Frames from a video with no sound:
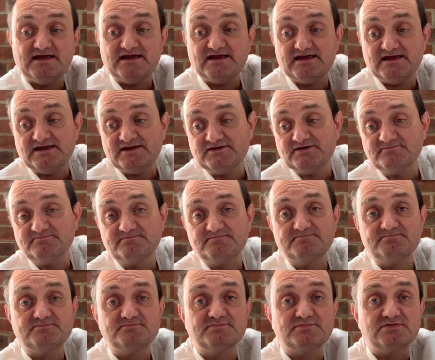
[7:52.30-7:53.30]
in a
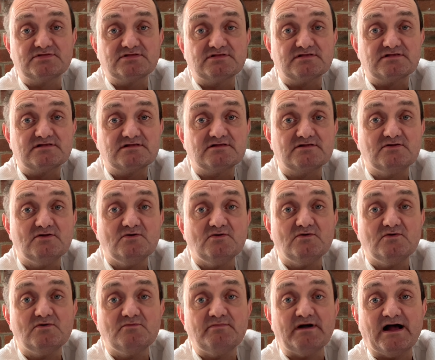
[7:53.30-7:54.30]

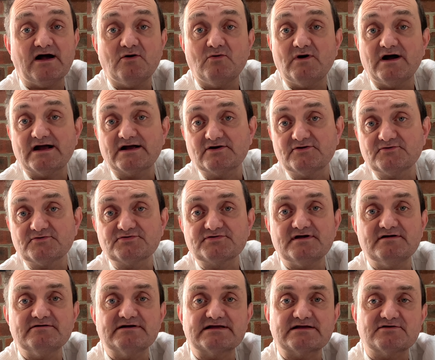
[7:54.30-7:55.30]
battle wagon or
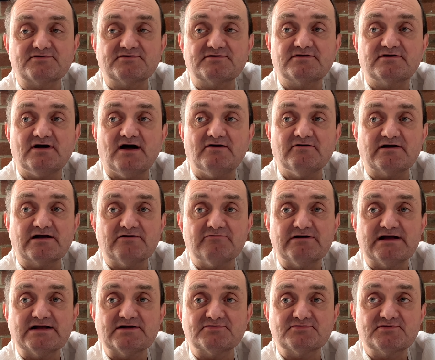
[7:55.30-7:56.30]
something, going
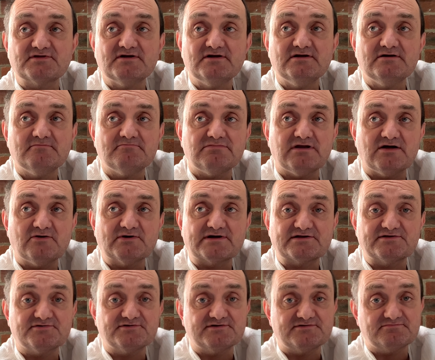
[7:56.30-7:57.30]
around blowing
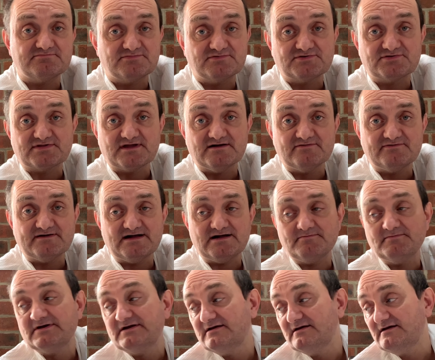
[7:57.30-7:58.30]
stuff
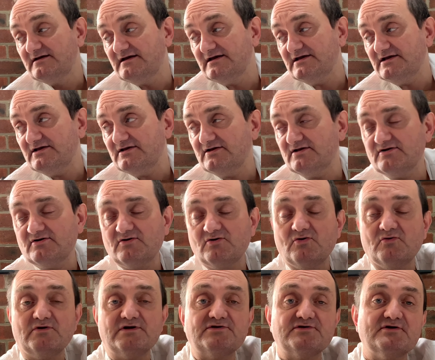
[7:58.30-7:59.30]
up,
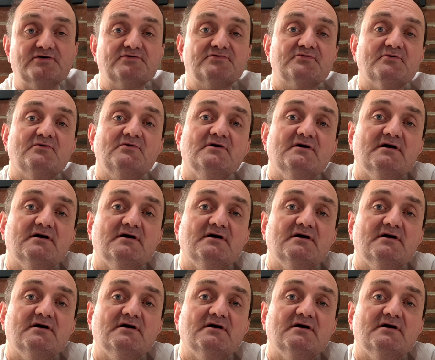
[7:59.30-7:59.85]
always useful.